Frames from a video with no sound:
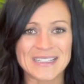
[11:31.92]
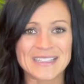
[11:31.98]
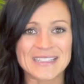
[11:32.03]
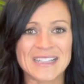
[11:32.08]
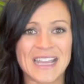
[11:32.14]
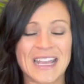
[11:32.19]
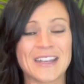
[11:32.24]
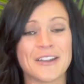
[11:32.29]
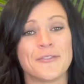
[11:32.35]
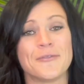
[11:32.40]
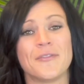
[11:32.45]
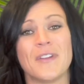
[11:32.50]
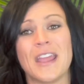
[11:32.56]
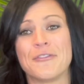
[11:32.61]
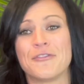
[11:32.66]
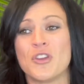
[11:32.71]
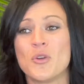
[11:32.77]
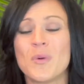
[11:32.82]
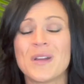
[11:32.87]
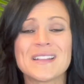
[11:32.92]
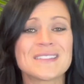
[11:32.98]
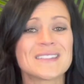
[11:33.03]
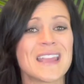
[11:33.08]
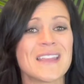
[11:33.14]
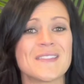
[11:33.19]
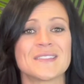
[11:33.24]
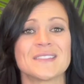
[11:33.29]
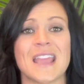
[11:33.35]
And if you want to
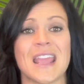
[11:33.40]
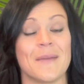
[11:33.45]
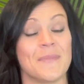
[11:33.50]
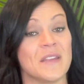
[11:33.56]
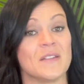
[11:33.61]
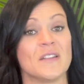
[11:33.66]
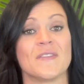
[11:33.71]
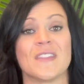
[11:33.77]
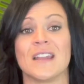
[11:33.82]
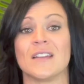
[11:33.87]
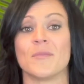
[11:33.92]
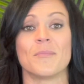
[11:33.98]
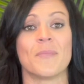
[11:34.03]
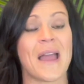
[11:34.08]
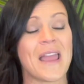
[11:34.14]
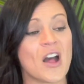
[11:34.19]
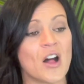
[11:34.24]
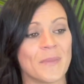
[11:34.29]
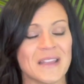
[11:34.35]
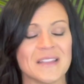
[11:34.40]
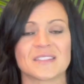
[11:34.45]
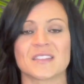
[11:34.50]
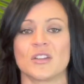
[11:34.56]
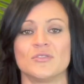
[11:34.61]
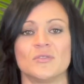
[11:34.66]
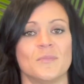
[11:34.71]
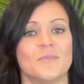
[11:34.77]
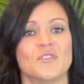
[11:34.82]
stay the same, then by all means,
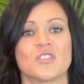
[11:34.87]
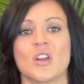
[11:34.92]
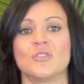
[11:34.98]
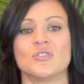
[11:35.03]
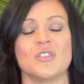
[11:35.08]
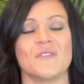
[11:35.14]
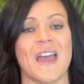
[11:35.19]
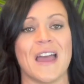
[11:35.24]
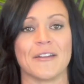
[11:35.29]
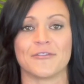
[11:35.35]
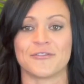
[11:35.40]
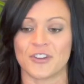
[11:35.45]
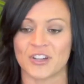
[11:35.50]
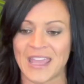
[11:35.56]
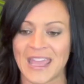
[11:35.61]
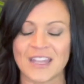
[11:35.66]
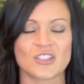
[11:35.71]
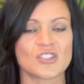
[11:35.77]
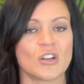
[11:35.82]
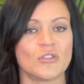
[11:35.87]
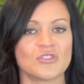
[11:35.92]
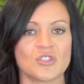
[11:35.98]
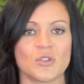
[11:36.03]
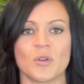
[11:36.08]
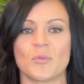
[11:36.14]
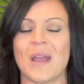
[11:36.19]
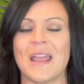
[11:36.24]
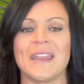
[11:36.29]
go do that. Forget, don't
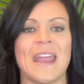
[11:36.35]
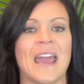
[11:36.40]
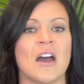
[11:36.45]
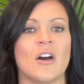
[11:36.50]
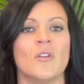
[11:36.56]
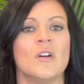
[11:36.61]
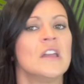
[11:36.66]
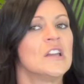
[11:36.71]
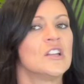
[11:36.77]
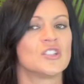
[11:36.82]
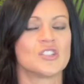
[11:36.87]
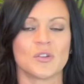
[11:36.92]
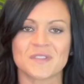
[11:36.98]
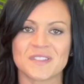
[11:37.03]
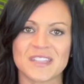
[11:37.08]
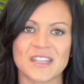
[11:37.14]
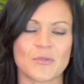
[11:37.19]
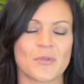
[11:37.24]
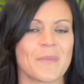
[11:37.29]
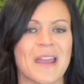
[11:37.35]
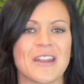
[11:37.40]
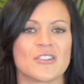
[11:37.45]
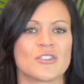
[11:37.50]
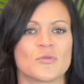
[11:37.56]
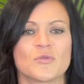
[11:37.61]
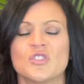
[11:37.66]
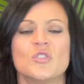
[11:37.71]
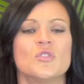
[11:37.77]
do it right now. Don't set a
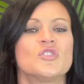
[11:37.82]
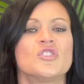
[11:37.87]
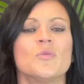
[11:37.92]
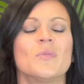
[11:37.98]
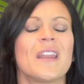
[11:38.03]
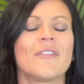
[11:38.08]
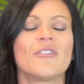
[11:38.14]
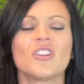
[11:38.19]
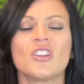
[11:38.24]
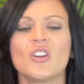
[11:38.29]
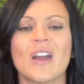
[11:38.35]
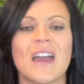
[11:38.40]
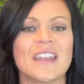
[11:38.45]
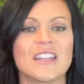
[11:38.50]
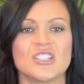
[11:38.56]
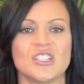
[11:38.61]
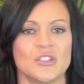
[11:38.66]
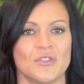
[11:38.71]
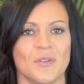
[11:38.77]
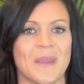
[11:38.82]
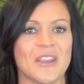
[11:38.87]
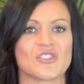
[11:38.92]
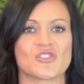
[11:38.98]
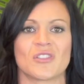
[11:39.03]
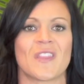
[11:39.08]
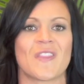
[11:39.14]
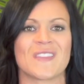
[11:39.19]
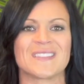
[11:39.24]
reminder. Do whatever you got to do to make
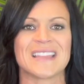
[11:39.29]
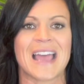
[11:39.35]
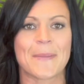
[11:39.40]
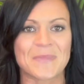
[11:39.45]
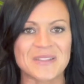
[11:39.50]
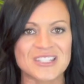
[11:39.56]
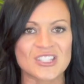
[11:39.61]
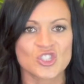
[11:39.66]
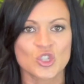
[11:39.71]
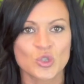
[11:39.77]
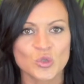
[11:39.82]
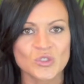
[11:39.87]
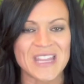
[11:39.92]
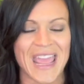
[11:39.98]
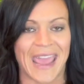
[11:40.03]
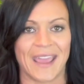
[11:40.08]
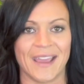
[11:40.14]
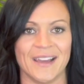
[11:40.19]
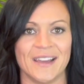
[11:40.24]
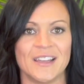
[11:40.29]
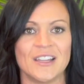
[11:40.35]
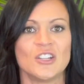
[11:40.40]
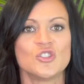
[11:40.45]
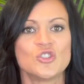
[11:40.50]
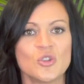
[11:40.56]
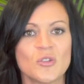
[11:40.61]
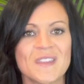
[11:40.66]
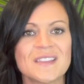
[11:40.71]
sure that this happens today.
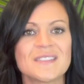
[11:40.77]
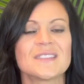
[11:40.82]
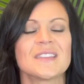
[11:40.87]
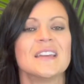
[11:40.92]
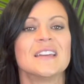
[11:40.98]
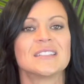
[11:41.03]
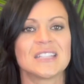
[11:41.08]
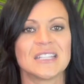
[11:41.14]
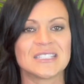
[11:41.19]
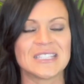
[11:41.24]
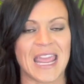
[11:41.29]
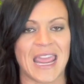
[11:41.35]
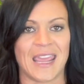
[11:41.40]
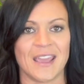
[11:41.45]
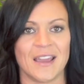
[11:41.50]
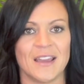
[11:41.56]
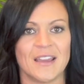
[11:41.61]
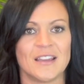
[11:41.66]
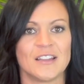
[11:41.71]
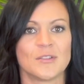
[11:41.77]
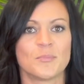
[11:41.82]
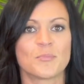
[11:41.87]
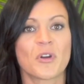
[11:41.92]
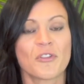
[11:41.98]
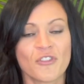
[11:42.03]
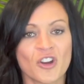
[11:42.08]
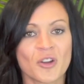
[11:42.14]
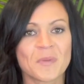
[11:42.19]
Do this today.
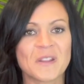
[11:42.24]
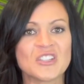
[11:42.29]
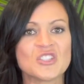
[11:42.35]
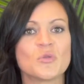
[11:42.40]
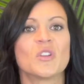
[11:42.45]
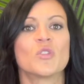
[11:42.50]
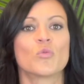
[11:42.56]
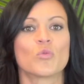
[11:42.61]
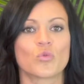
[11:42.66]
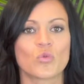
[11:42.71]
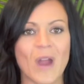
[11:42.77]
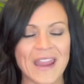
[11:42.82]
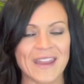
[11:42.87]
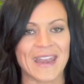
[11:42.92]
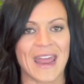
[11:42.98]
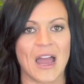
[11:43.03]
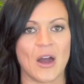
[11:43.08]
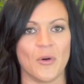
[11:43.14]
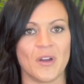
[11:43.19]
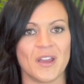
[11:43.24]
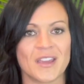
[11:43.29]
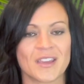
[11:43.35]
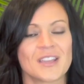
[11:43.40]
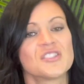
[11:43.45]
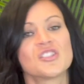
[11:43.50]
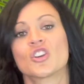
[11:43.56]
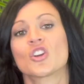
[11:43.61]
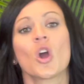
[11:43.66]
Preferably do it right now
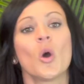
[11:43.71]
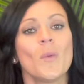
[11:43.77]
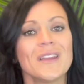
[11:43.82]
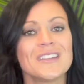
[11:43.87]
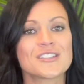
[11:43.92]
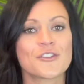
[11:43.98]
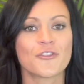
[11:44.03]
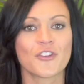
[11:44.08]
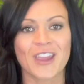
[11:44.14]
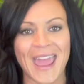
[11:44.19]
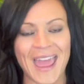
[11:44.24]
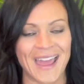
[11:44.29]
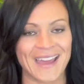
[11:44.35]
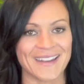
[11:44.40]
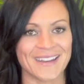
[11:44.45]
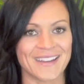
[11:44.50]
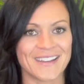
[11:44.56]
because you're going to forget.